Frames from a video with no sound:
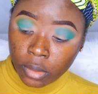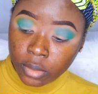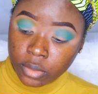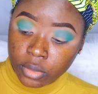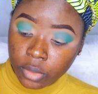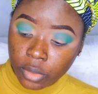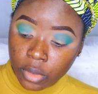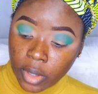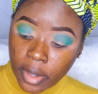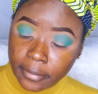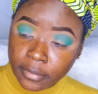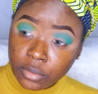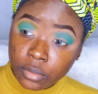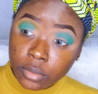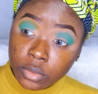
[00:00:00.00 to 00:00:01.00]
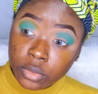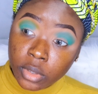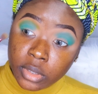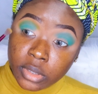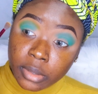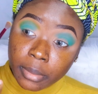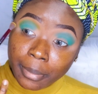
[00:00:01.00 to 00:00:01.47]
So all you have to do is
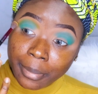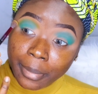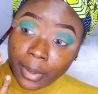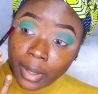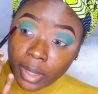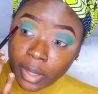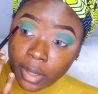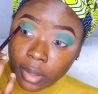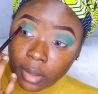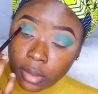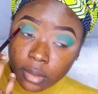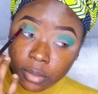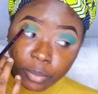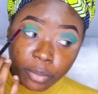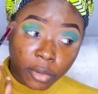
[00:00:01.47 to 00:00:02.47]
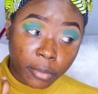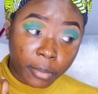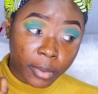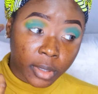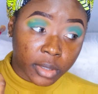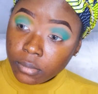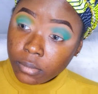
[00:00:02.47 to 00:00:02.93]
just blend
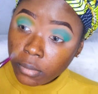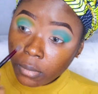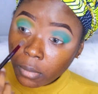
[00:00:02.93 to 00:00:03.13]
properly.